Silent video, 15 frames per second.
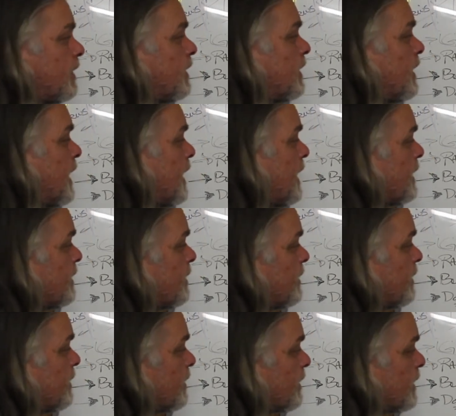and
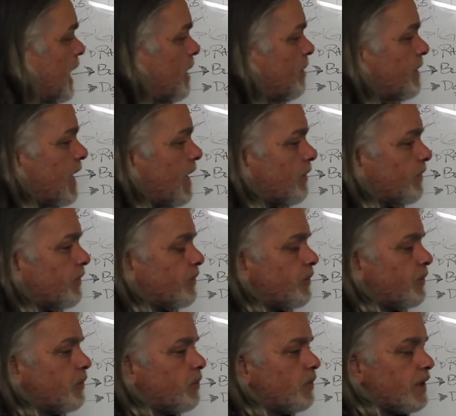came down
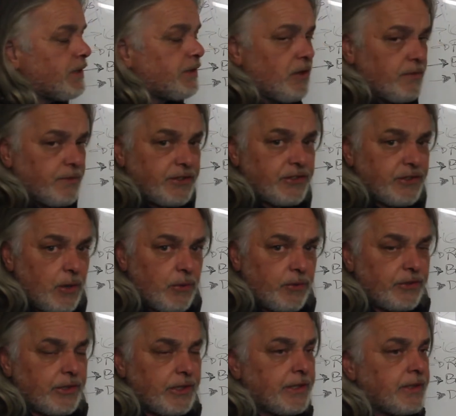through Nova
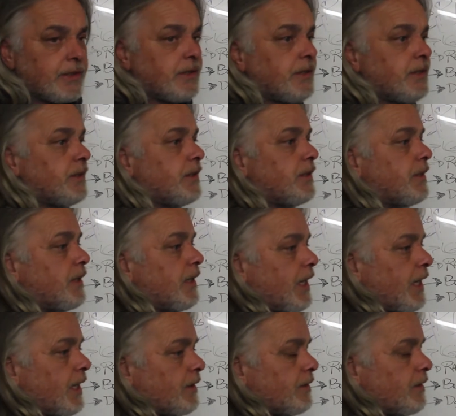Scotia
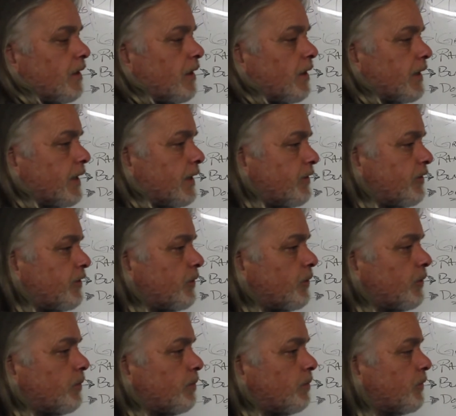and on
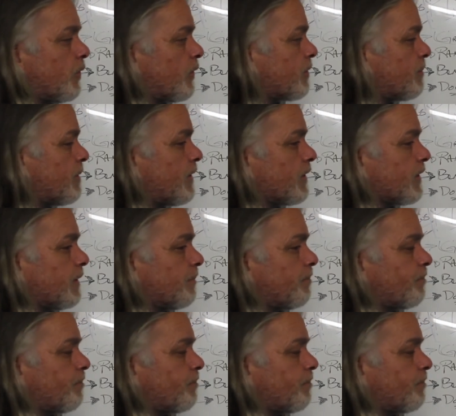into North America.